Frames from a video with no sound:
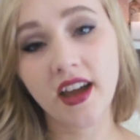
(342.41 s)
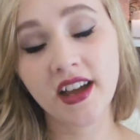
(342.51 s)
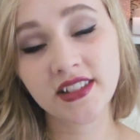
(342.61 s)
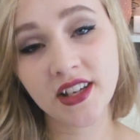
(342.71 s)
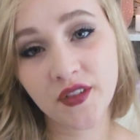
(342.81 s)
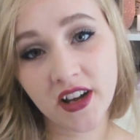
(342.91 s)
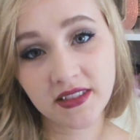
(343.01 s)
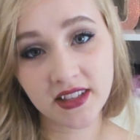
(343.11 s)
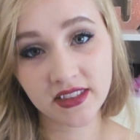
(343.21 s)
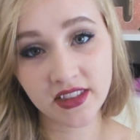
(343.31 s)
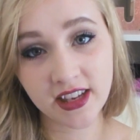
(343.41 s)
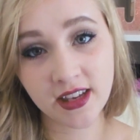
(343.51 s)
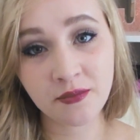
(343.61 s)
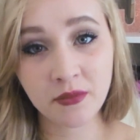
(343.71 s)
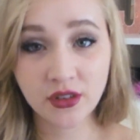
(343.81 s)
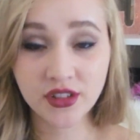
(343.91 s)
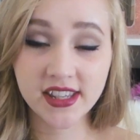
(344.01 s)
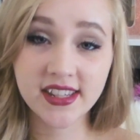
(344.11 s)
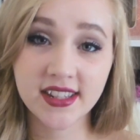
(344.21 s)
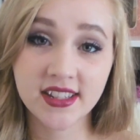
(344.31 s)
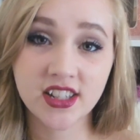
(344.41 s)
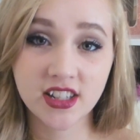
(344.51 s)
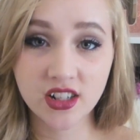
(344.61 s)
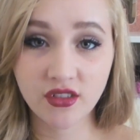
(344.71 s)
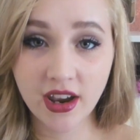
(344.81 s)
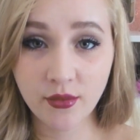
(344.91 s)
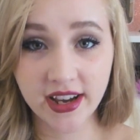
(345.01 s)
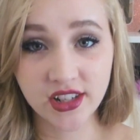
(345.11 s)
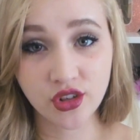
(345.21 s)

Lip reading: And I find that the meals list is just a great way